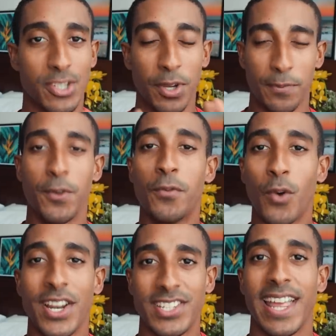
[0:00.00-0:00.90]
So if you've
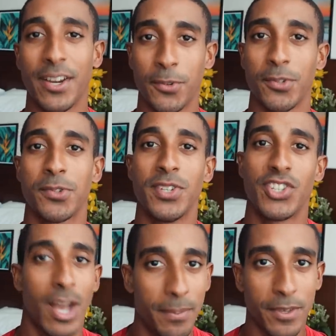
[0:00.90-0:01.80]
watched that grocery
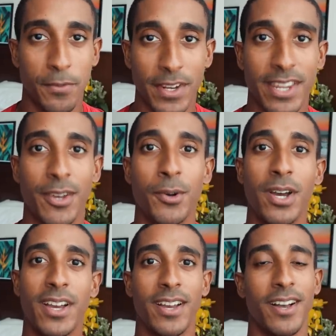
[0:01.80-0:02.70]
shopping video,
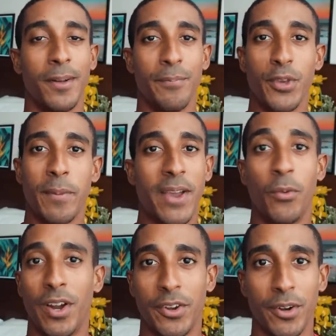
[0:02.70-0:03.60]
you
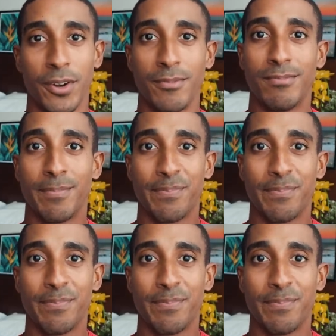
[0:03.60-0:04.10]
might wonder